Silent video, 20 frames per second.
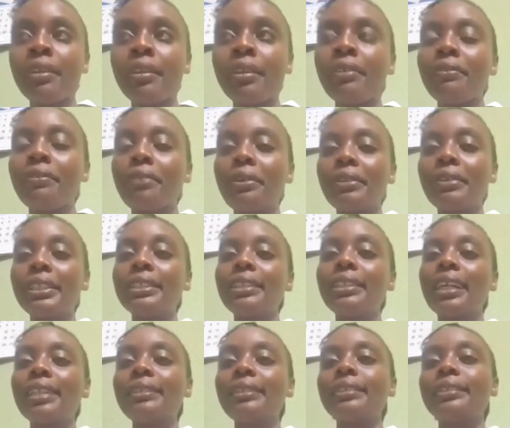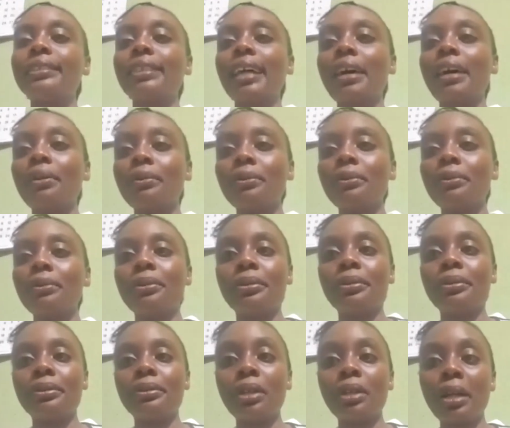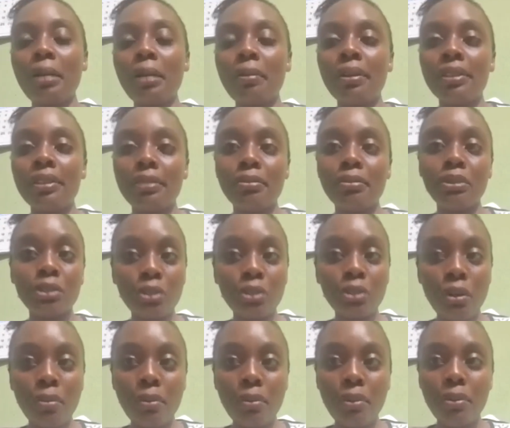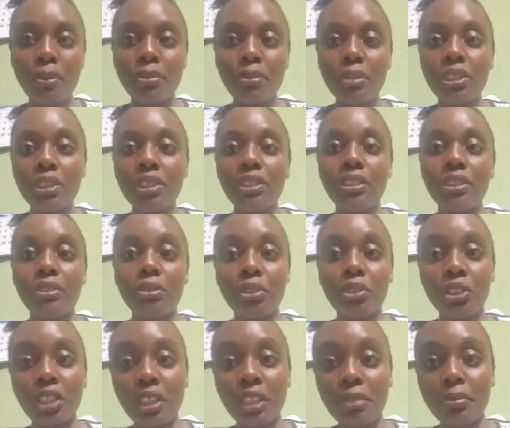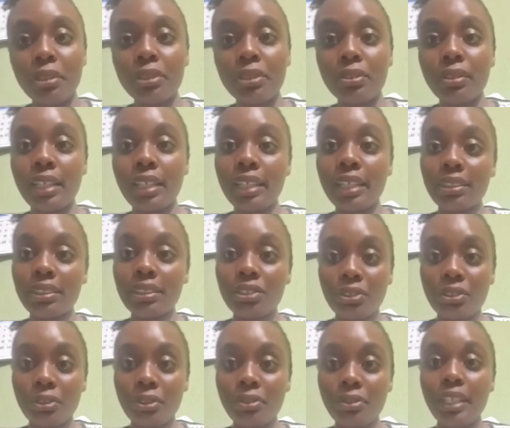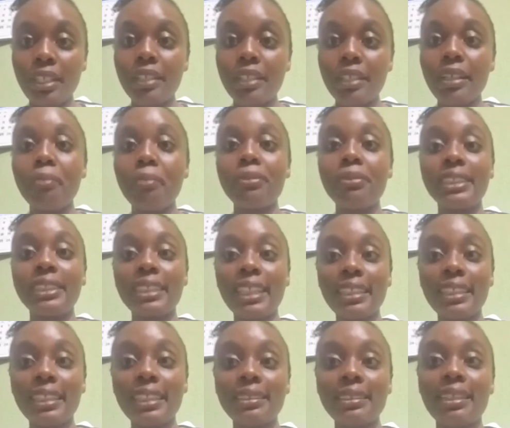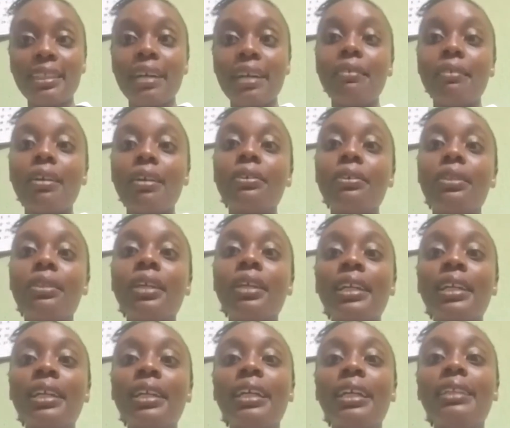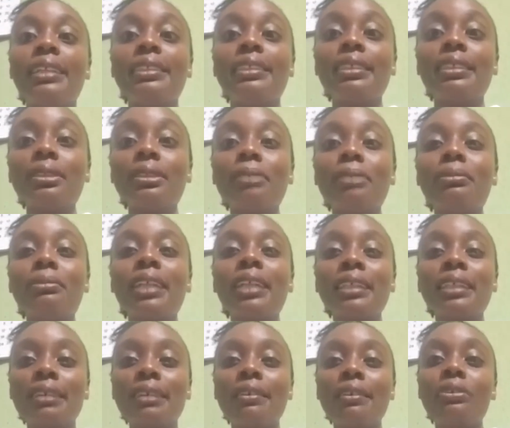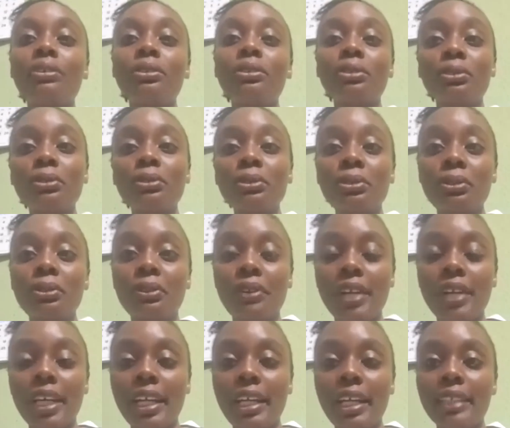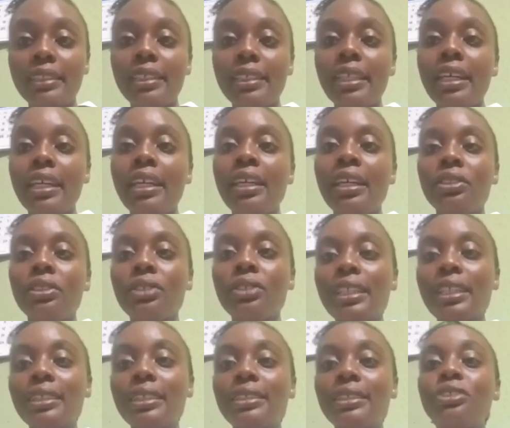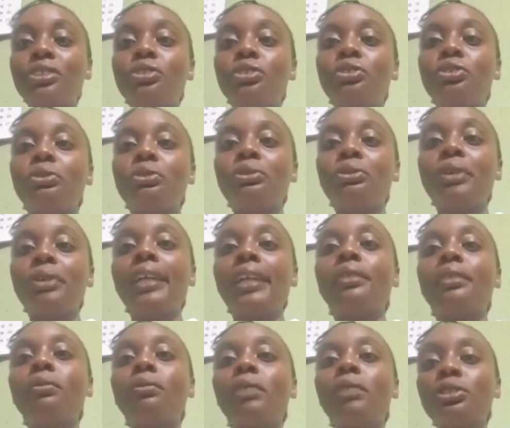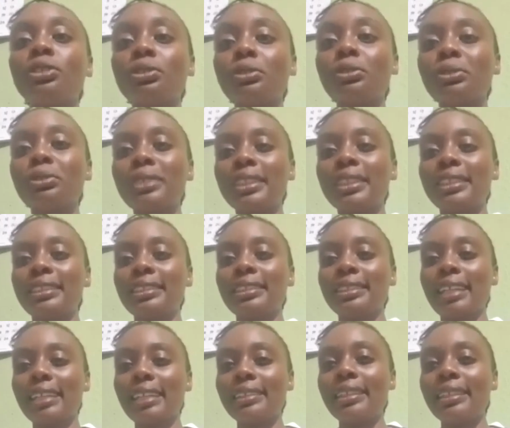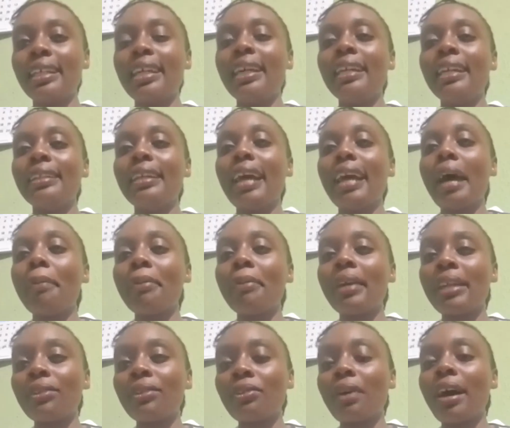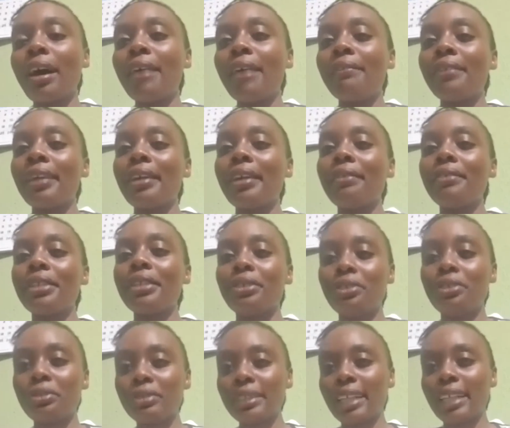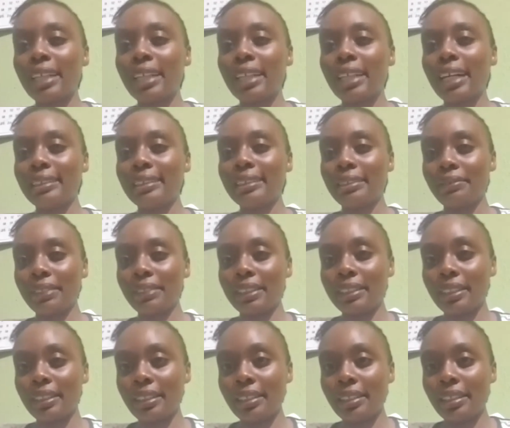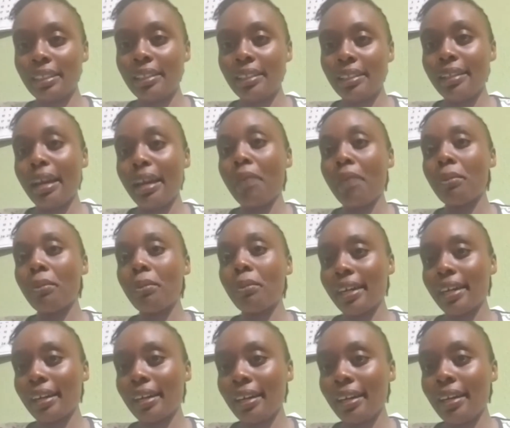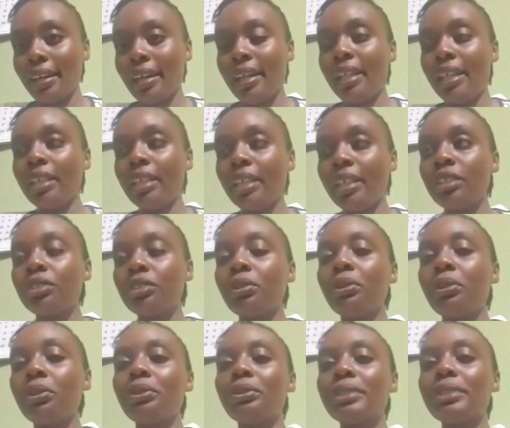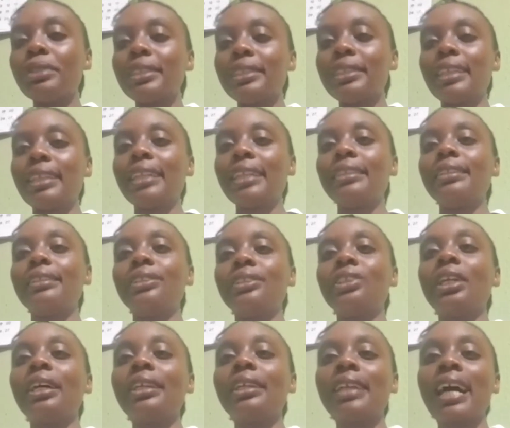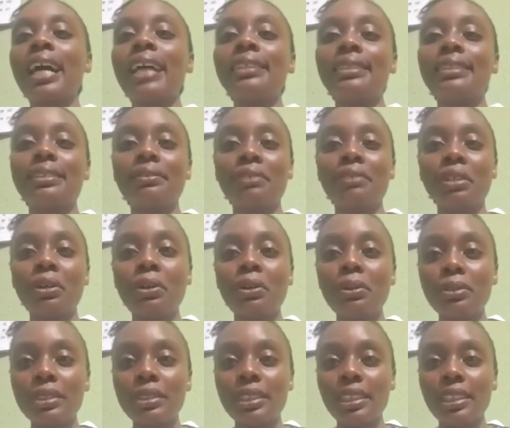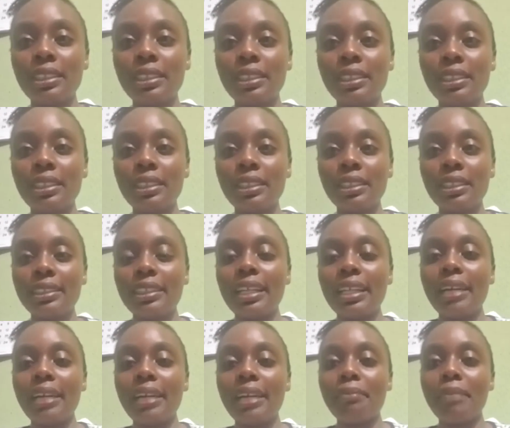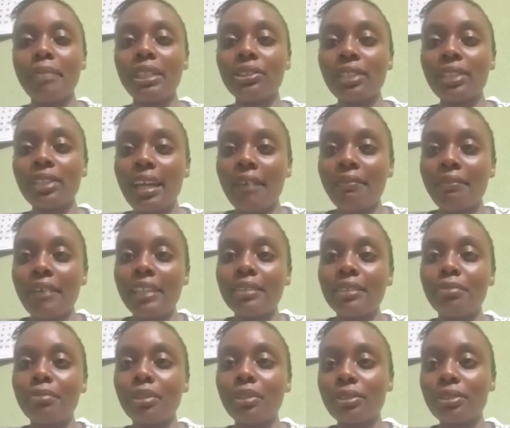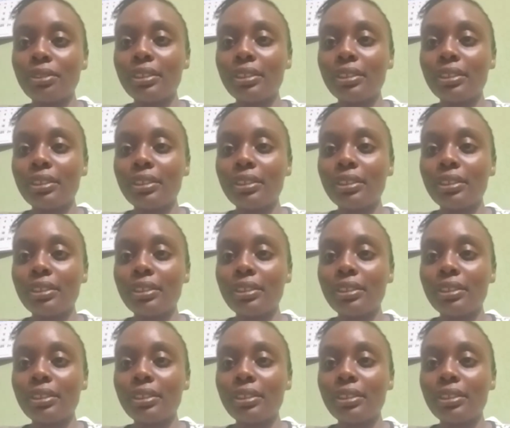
for instance, I will talk about the most common one, which is the Duchenne muscular dystrophy that presents around, that the symptoms start around 2 to 3 years. Usually these children, what you notice is that they appear to have a reduced activity. They are weak. So you notice that the child has difficulties. It majorly affects muscles. It